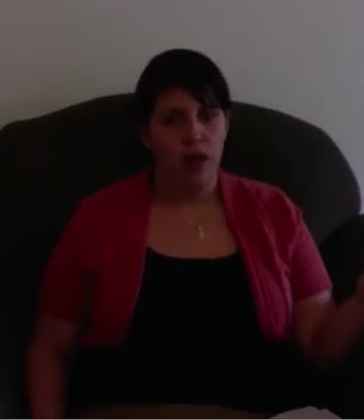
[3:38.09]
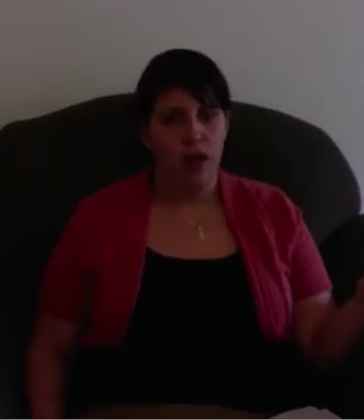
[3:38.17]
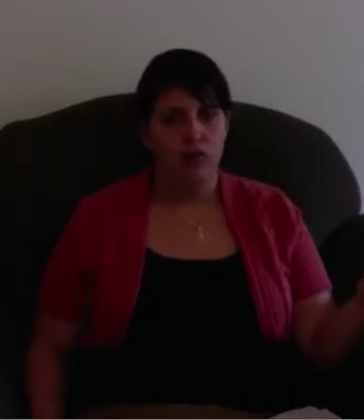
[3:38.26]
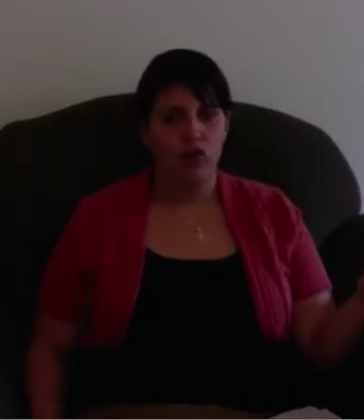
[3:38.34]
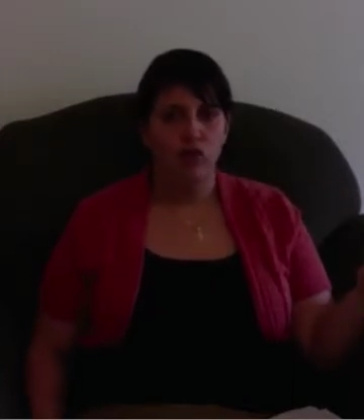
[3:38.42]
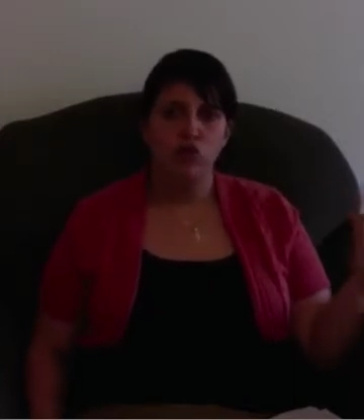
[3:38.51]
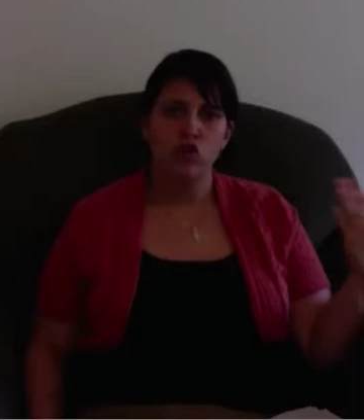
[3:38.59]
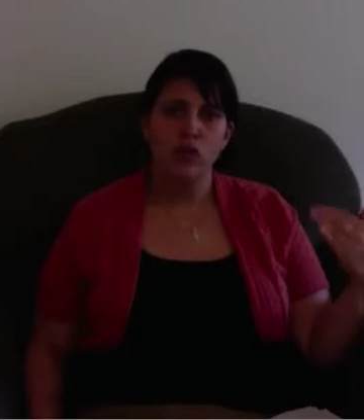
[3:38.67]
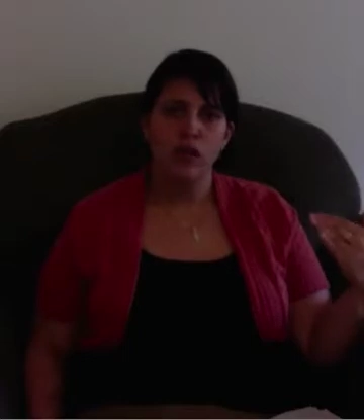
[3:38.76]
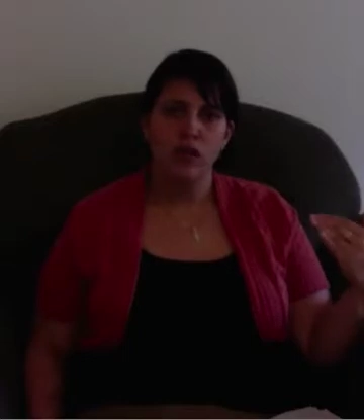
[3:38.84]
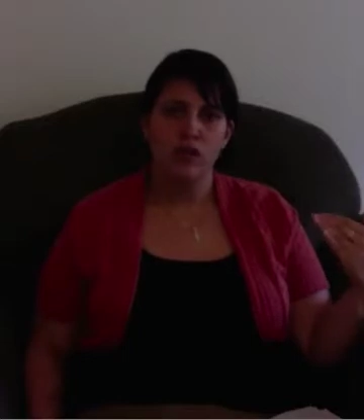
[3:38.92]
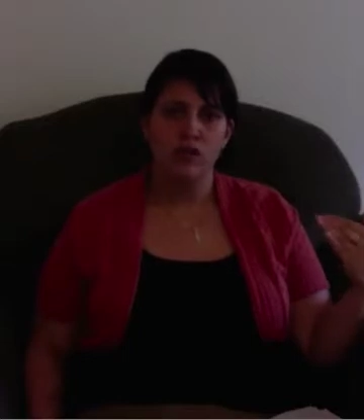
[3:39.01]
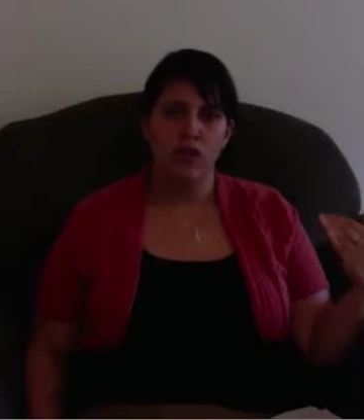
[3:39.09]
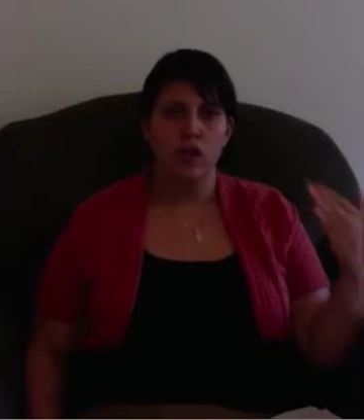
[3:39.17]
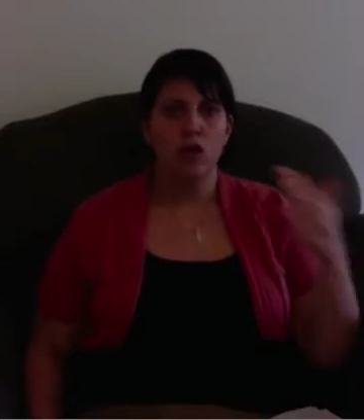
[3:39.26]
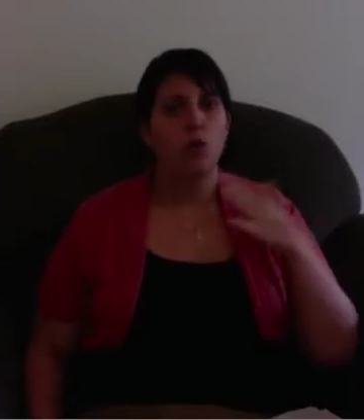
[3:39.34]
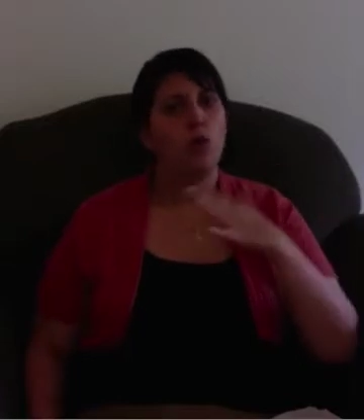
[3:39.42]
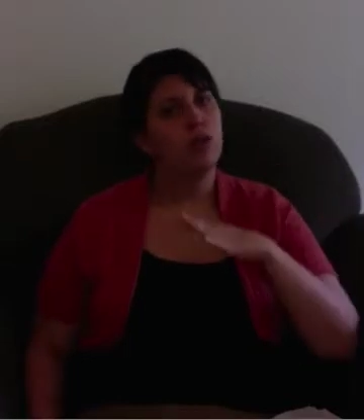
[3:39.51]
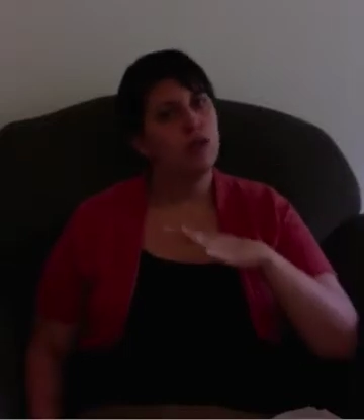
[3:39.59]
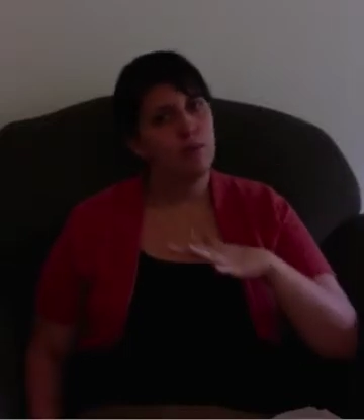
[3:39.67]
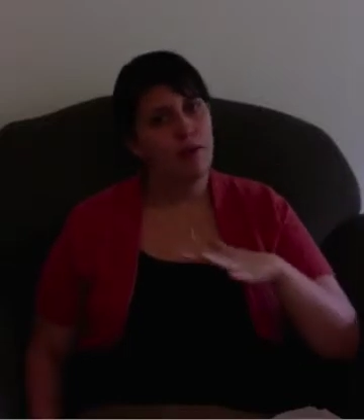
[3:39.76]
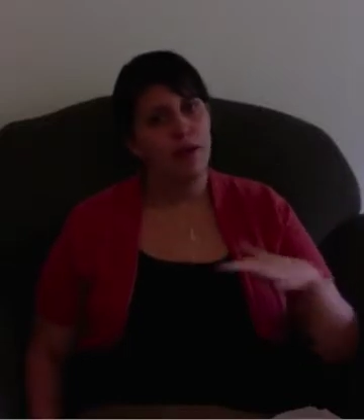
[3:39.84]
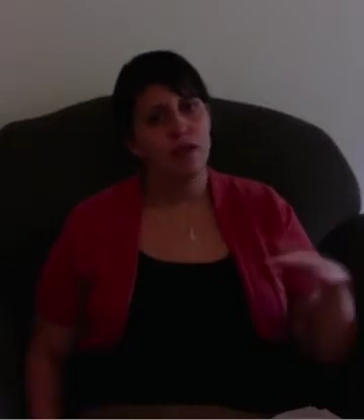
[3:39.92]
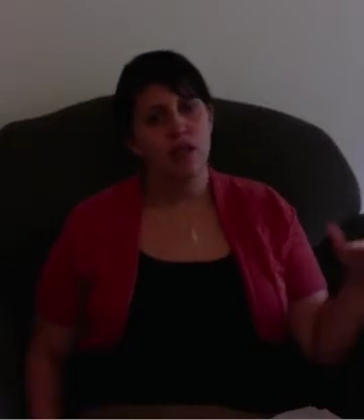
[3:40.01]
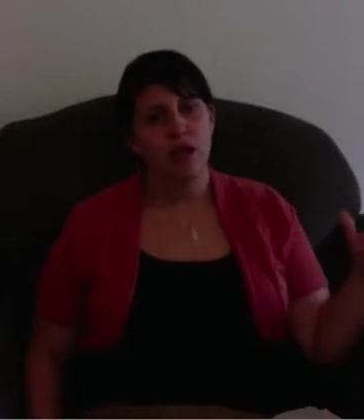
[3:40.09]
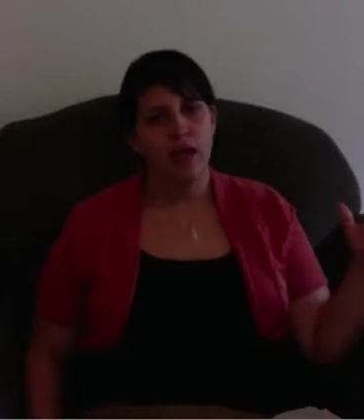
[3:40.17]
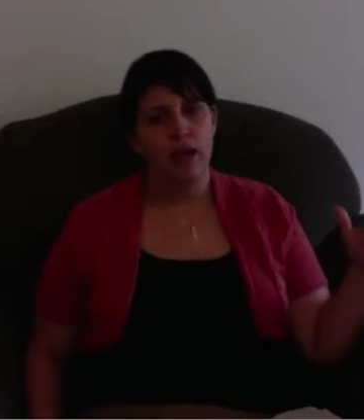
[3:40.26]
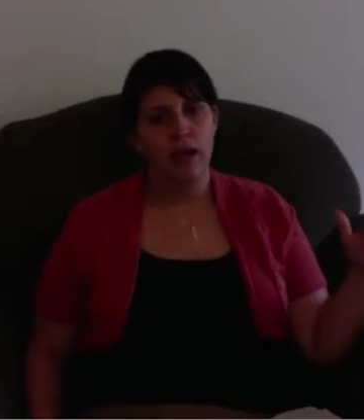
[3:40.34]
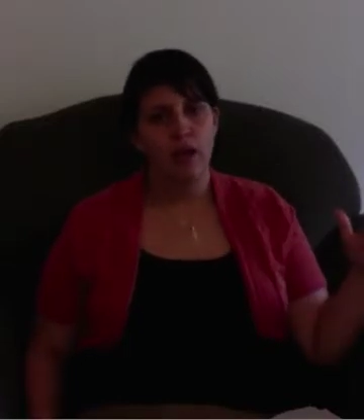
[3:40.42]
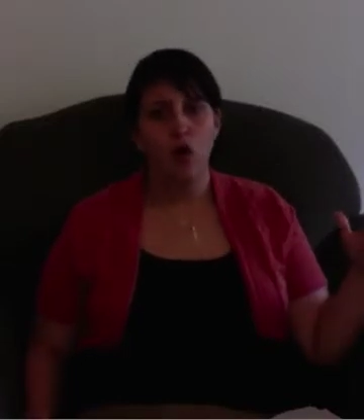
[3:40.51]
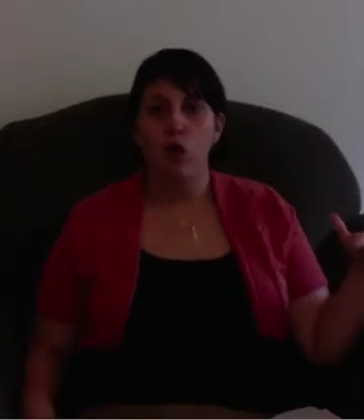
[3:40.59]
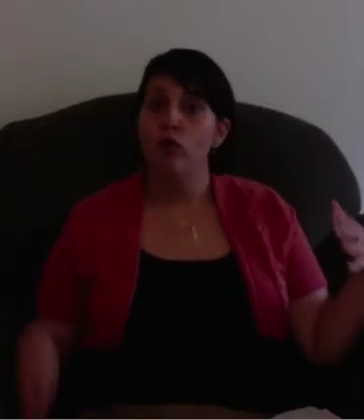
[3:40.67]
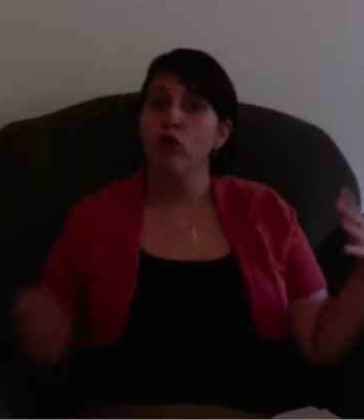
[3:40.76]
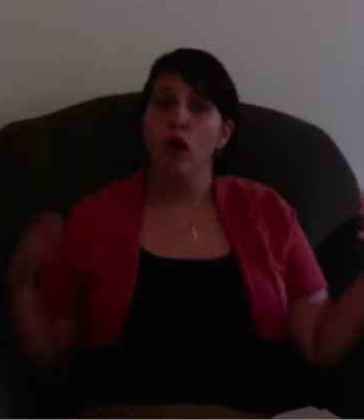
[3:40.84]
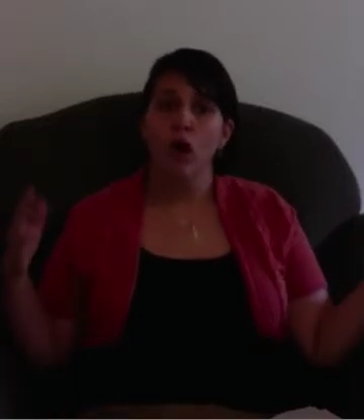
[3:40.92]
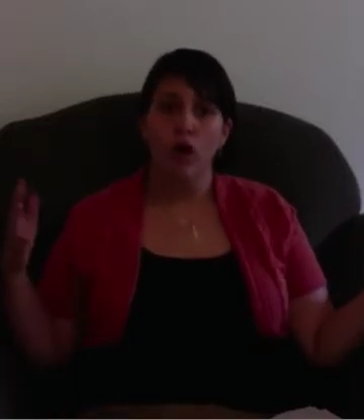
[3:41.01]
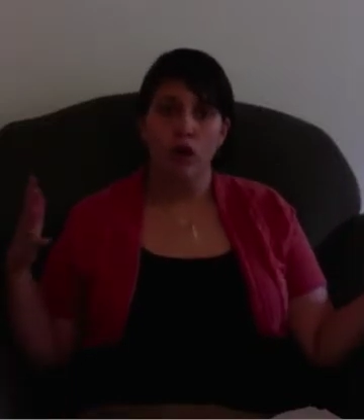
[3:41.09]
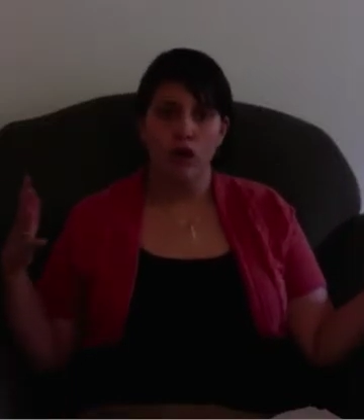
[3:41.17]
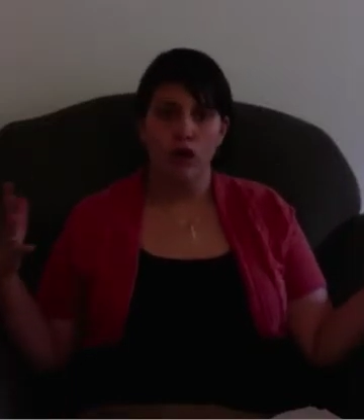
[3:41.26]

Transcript: And so they're trying to see what's the baseline overall,